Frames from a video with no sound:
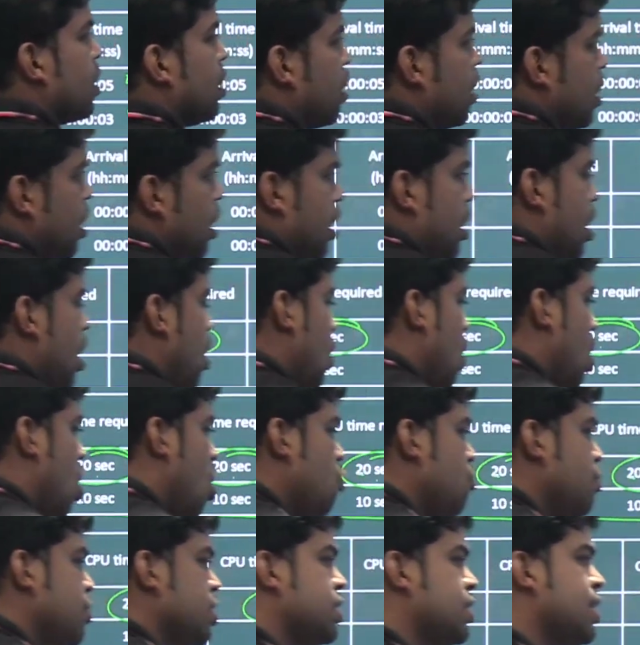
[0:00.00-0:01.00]
Now how
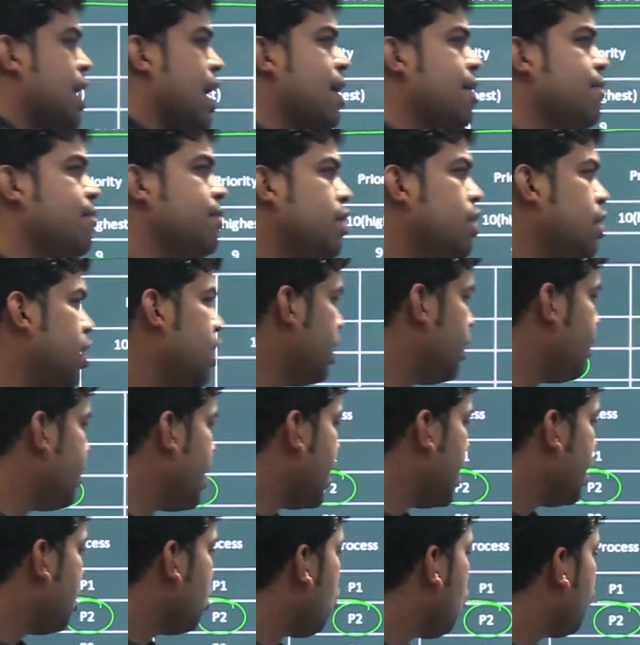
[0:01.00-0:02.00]
much time
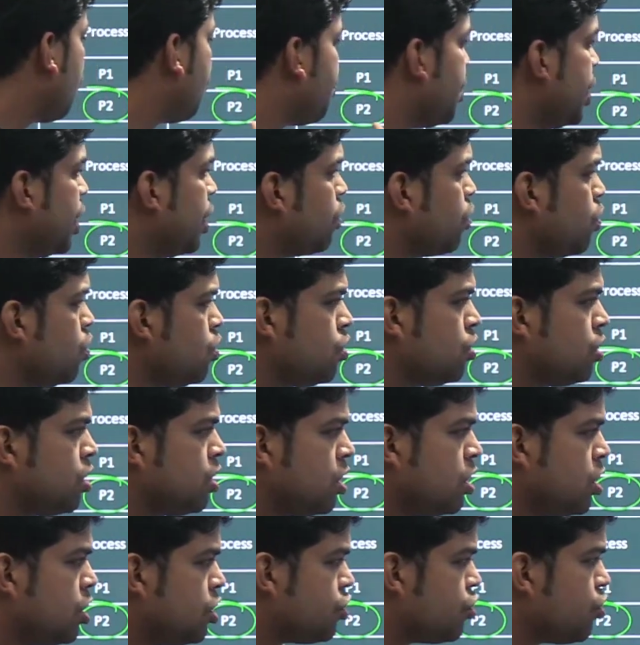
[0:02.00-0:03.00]
remaining of P2?
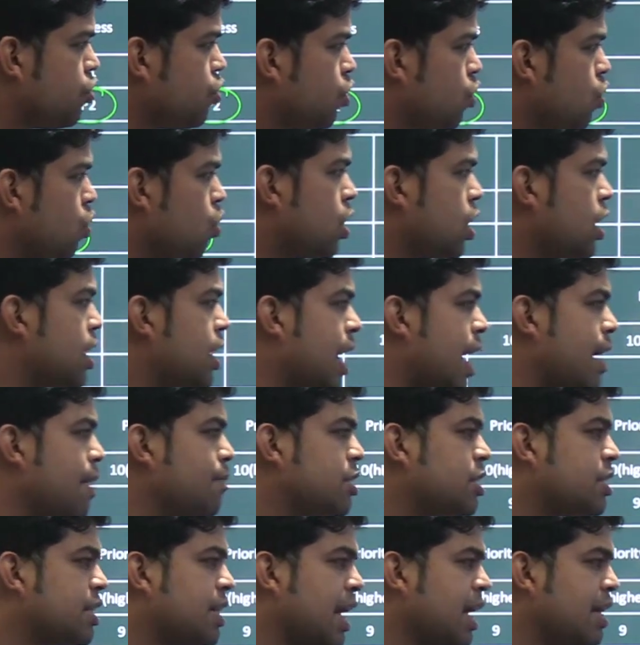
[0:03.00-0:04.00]
So total time
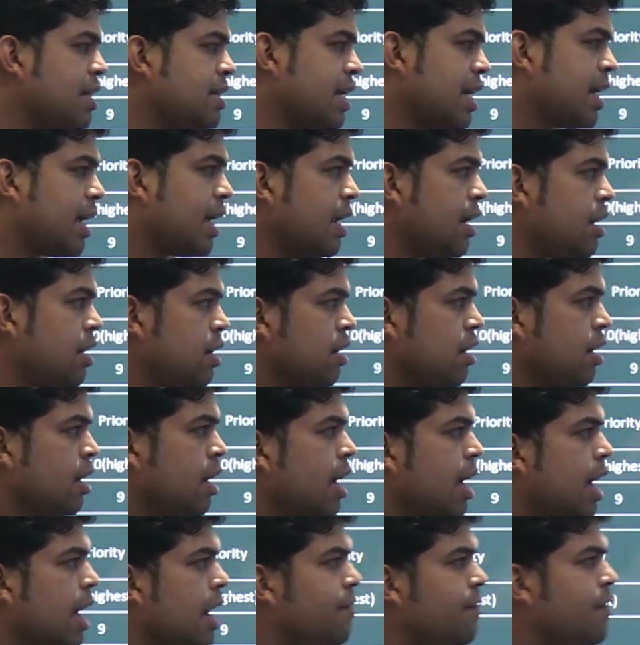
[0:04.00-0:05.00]
is 10 second
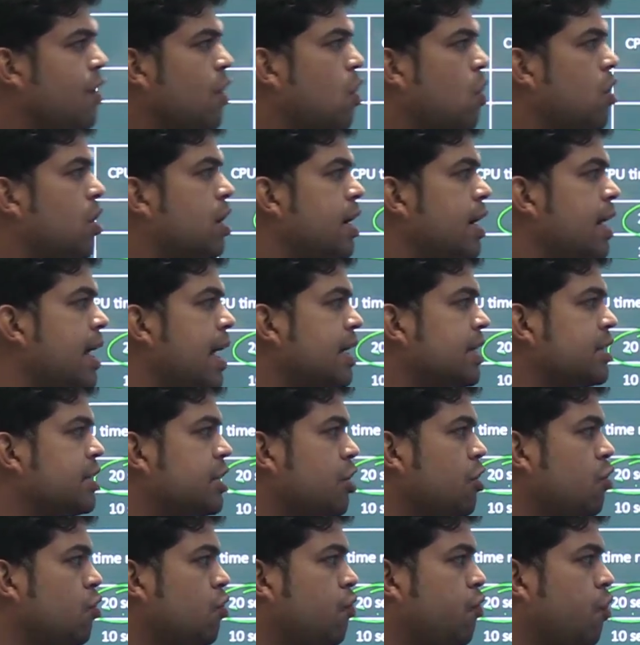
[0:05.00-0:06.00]
and we already
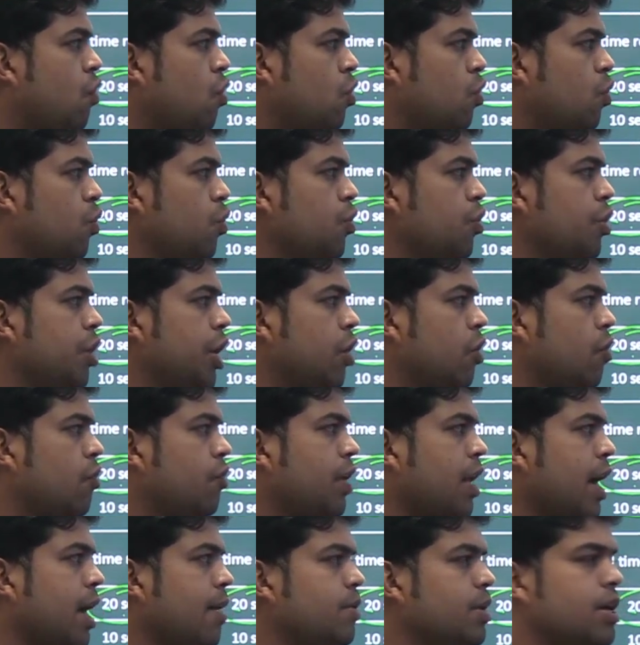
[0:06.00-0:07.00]
execute for 2 unit of
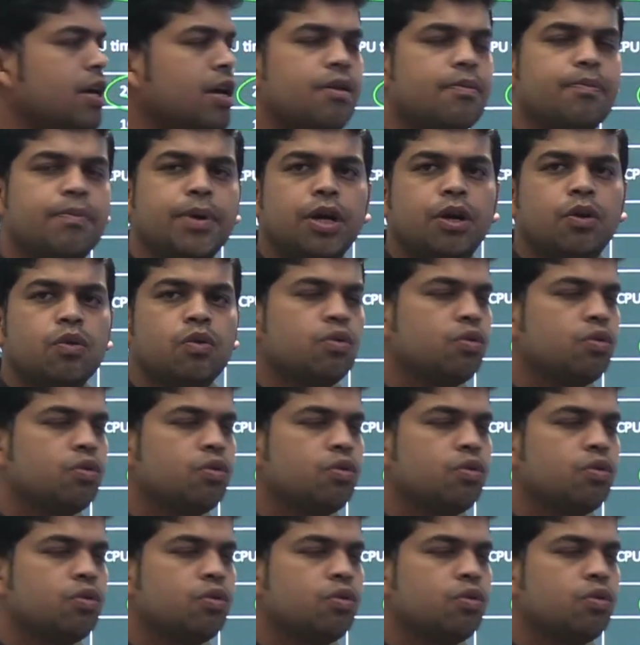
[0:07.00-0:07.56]
time here P2.